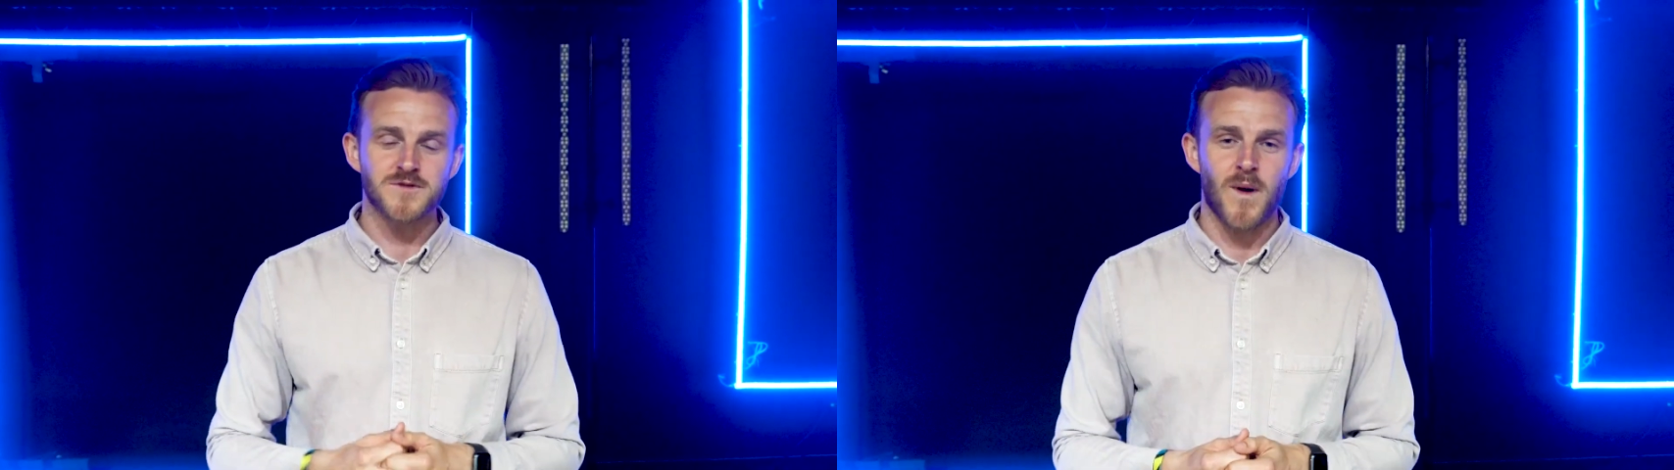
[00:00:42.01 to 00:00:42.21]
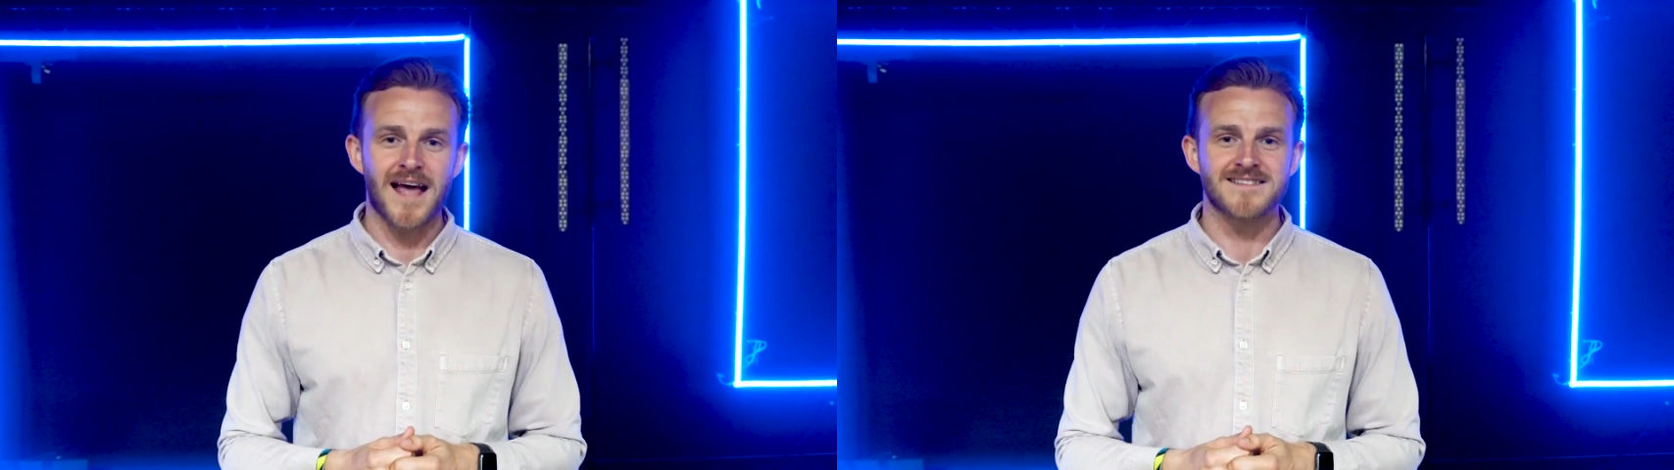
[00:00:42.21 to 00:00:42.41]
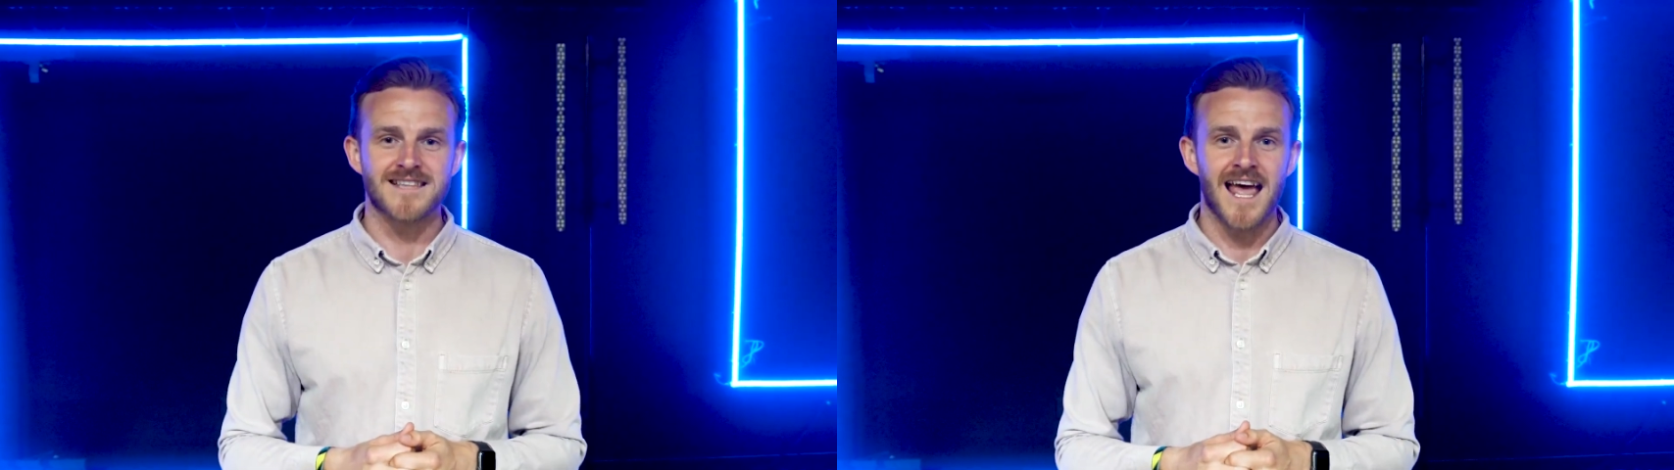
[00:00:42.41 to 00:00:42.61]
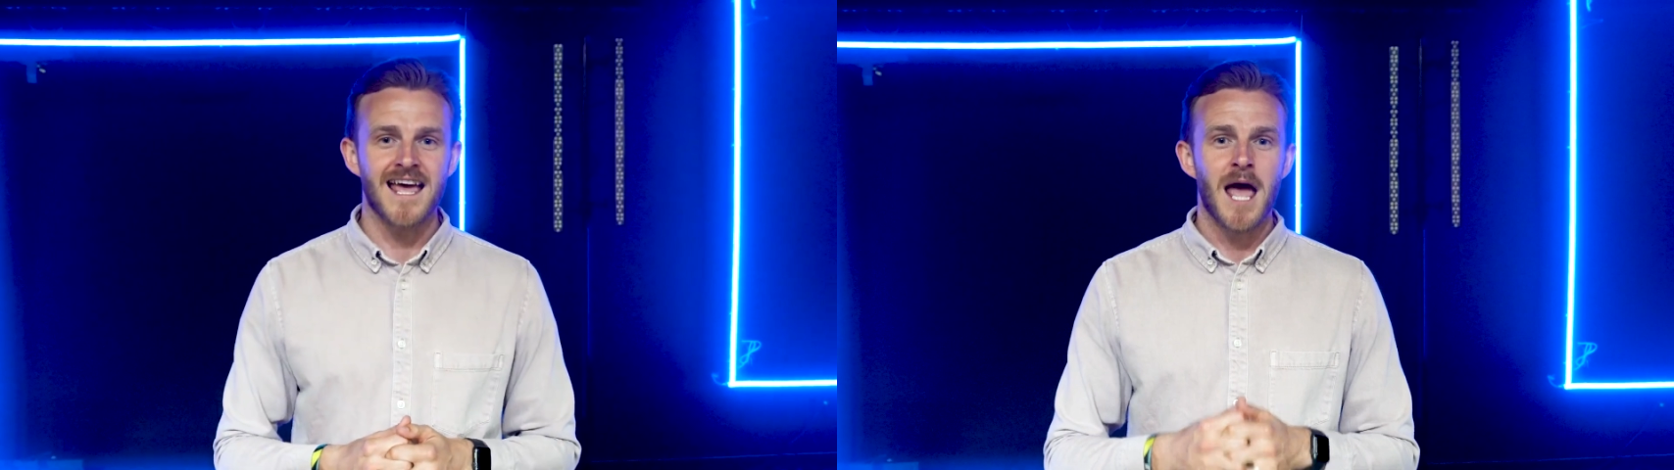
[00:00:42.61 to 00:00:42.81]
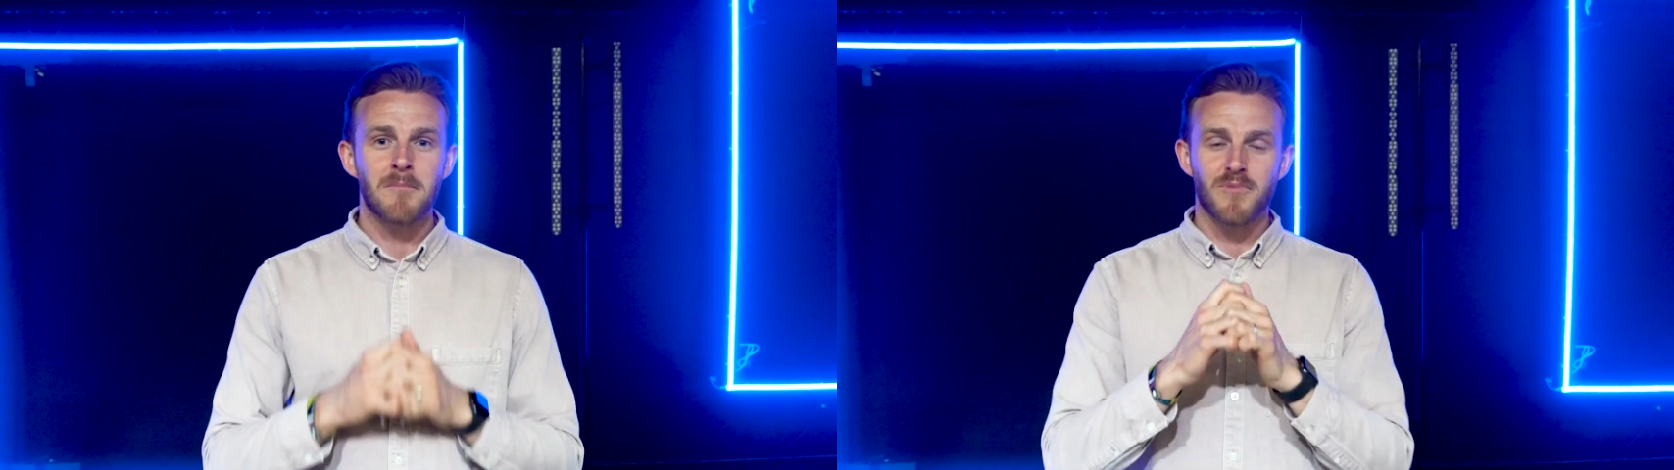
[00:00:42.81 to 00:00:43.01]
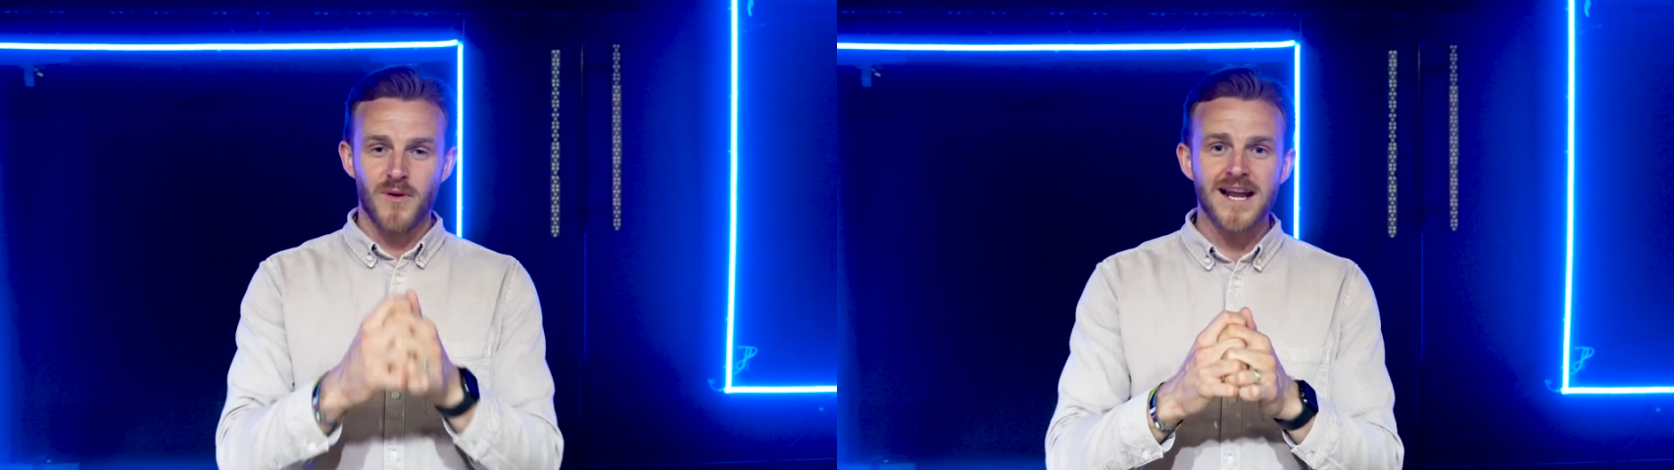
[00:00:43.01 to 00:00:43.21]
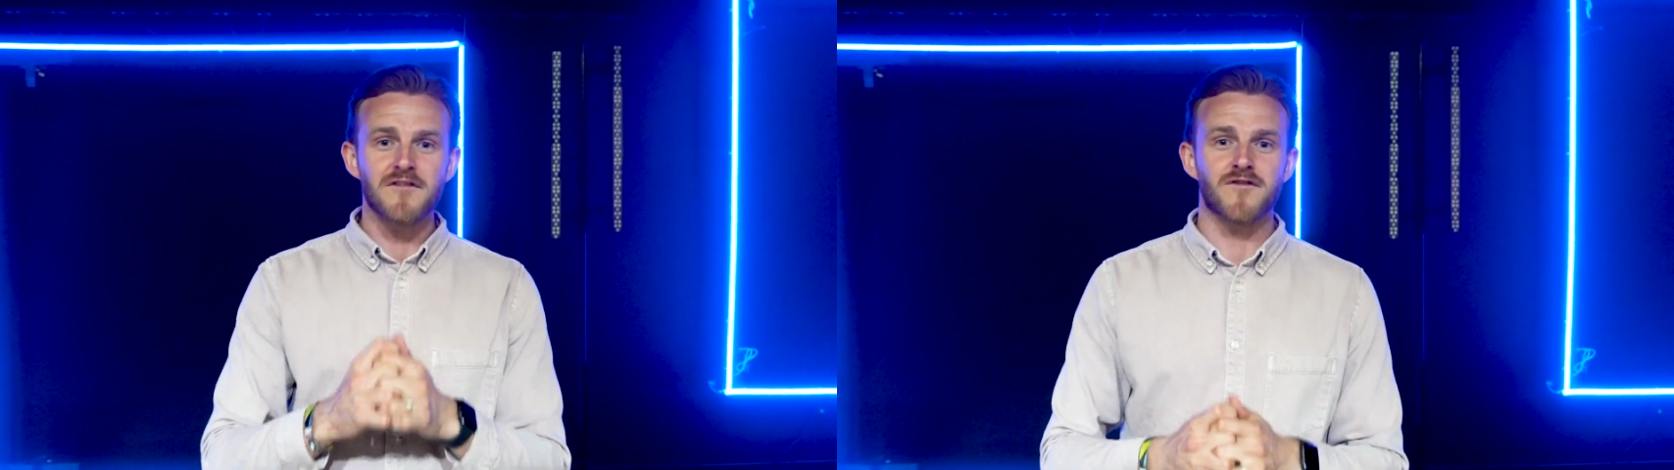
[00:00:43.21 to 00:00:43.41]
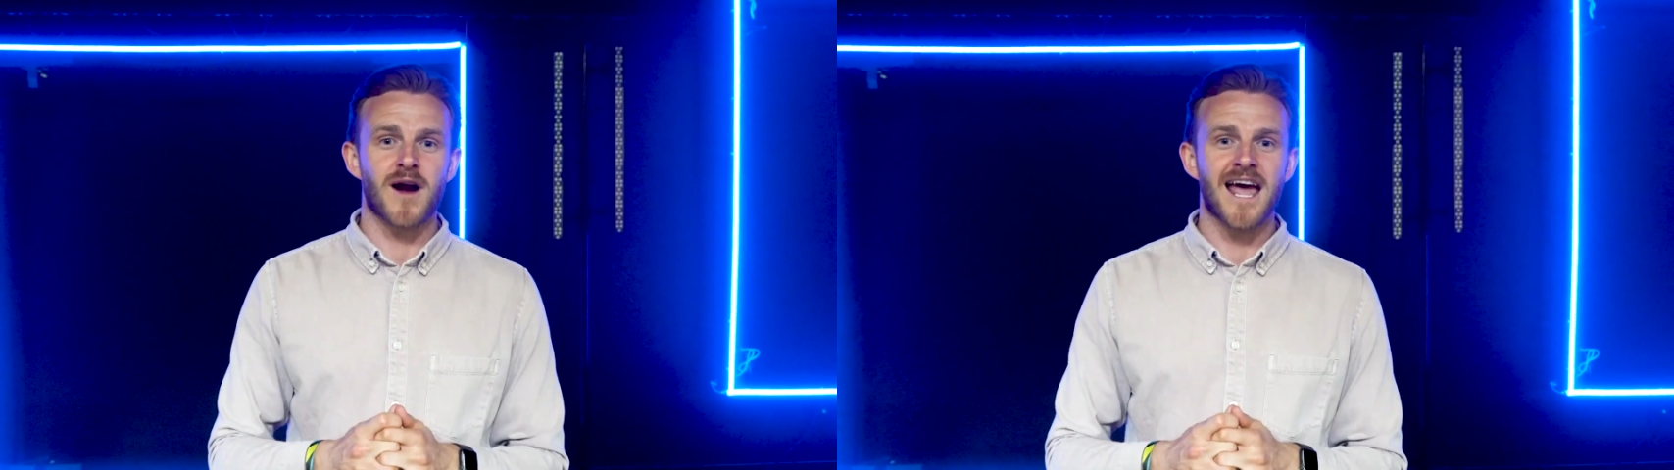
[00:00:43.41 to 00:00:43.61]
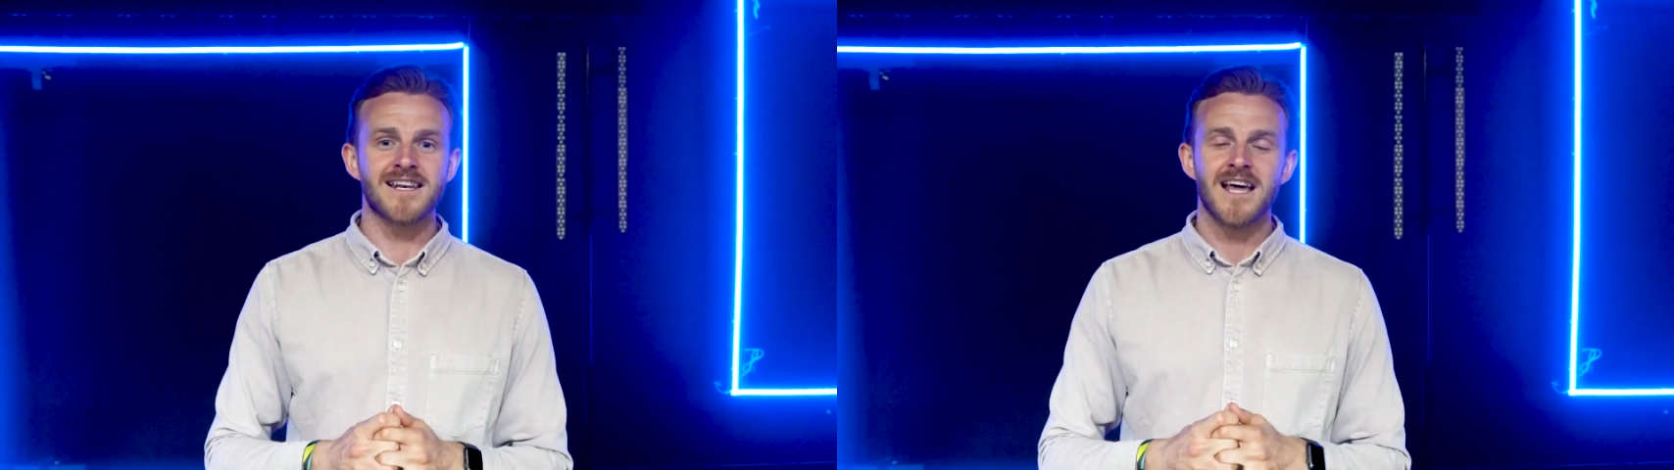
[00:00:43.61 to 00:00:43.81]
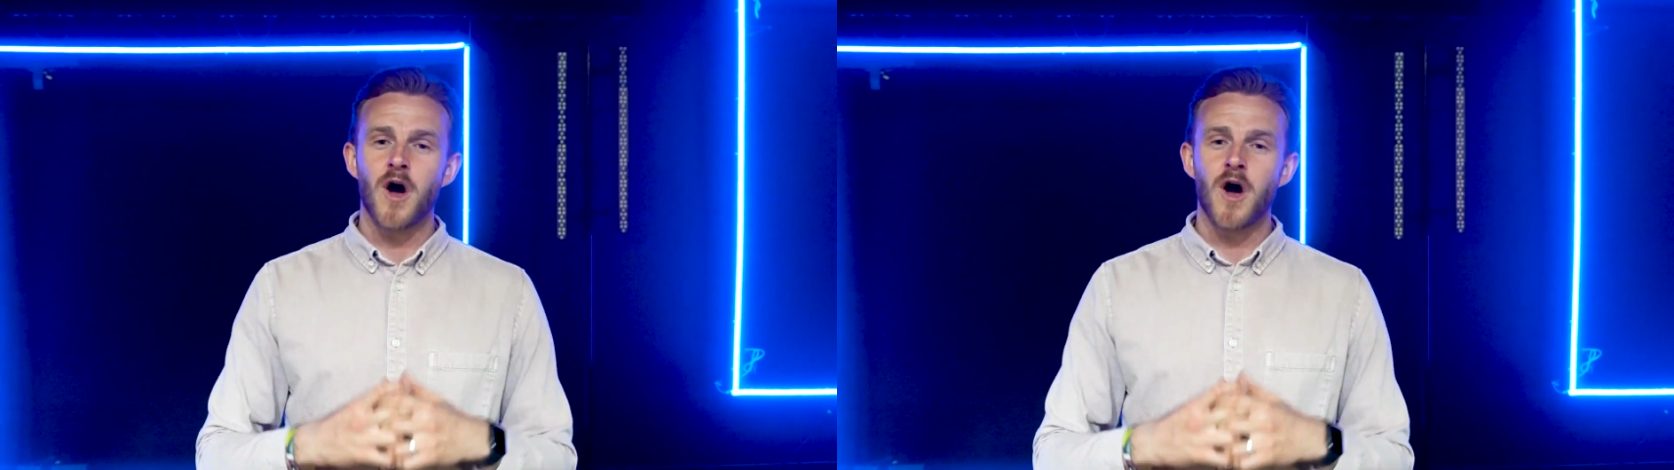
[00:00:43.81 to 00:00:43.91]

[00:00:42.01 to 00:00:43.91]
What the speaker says: Wednesday, bring a friend.